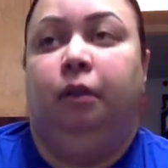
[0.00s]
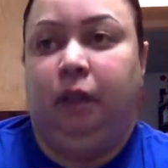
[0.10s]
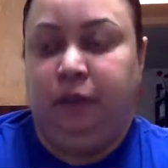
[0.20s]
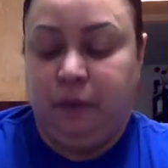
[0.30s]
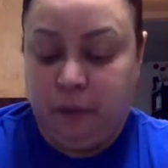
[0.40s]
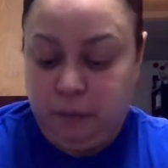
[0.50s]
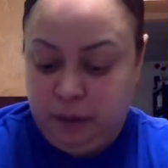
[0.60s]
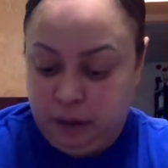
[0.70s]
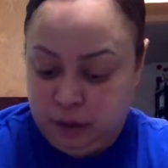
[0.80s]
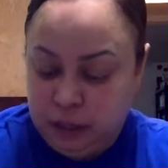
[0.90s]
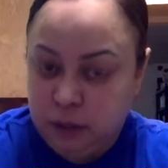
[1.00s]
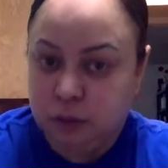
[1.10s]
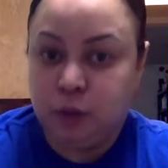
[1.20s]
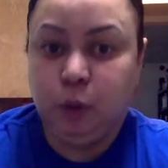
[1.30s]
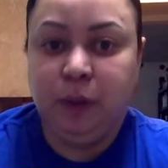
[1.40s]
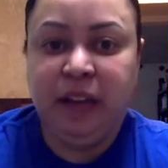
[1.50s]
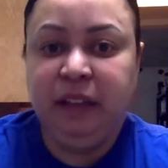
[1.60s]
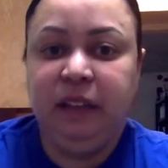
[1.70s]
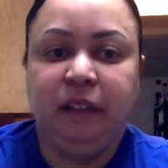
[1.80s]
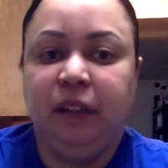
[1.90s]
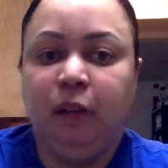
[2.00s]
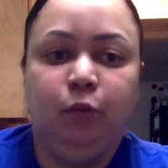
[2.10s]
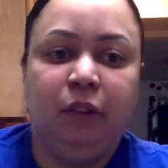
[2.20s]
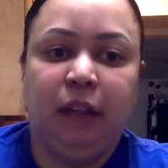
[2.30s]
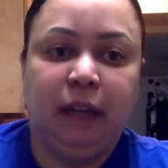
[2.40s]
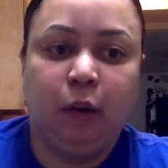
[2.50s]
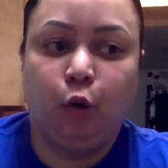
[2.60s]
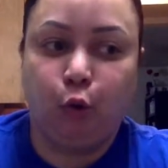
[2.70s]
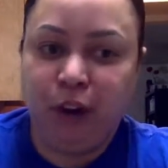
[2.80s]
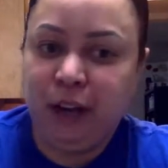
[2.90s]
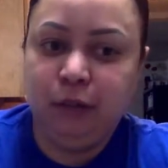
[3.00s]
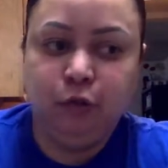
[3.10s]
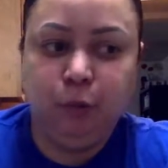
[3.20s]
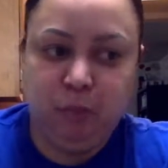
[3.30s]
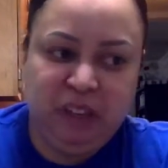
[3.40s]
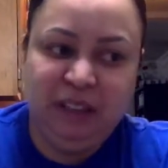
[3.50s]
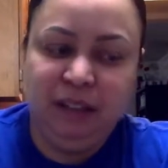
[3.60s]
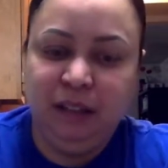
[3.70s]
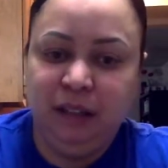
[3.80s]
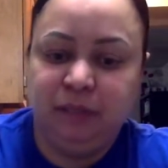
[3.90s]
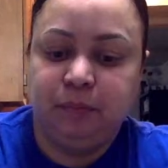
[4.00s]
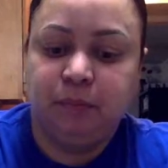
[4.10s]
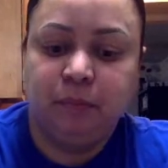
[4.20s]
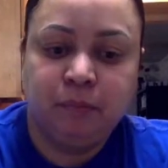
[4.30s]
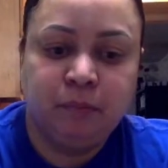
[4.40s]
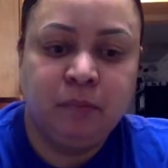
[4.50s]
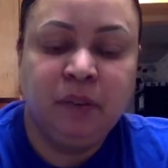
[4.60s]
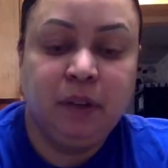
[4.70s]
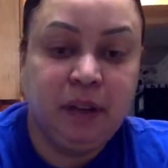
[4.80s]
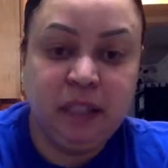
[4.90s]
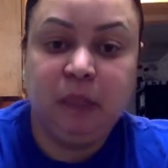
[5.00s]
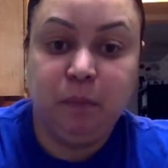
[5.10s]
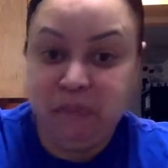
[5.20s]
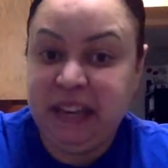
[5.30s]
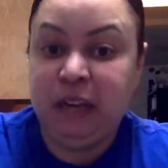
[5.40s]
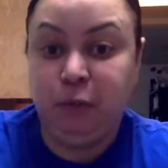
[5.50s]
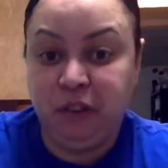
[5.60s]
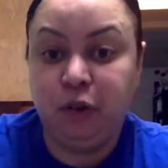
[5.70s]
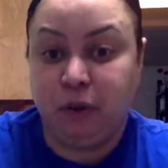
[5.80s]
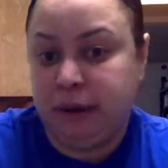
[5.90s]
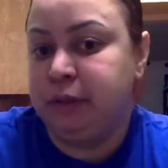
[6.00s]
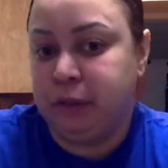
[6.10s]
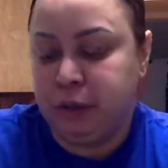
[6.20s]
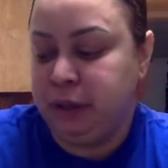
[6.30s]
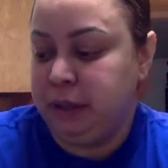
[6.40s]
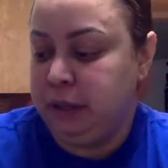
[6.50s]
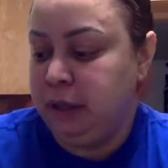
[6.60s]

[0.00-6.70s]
If I make a taco soup, anything with like ground meat in it, it's made with ground turkey.